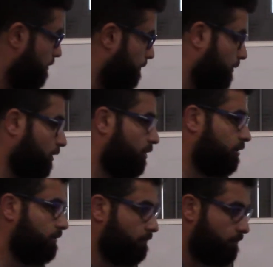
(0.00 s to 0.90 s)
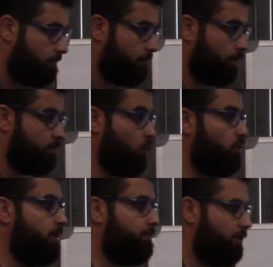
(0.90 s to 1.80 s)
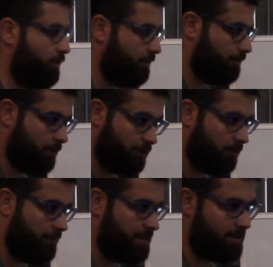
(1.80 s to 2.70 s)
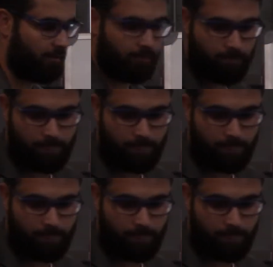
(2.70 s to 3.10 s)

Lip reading: The plural, the broken plural basically.